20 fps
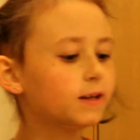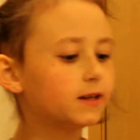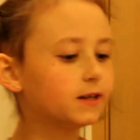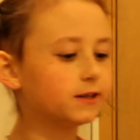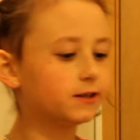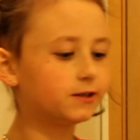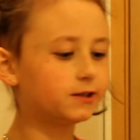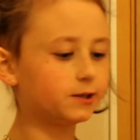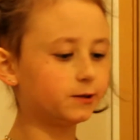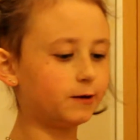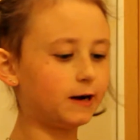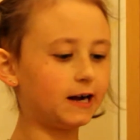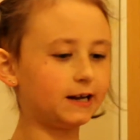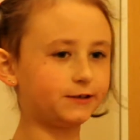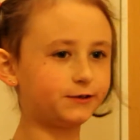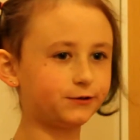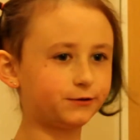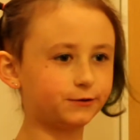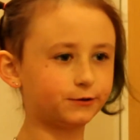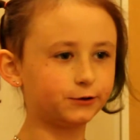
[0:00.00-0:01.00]
is to add
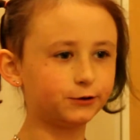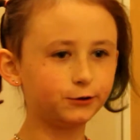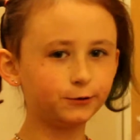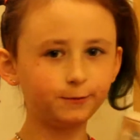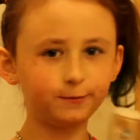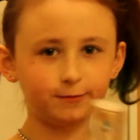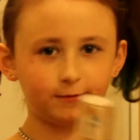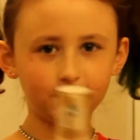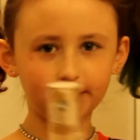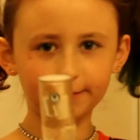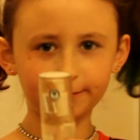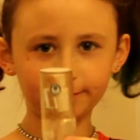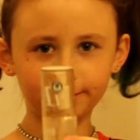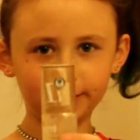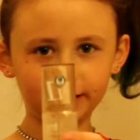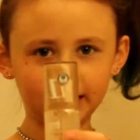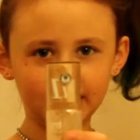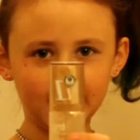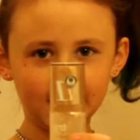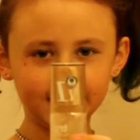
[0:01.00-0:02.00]
True
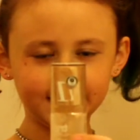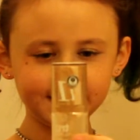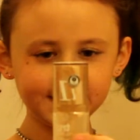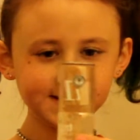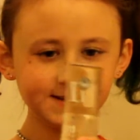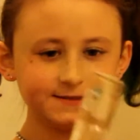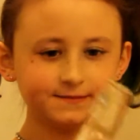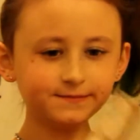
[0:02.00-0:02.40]
Blend.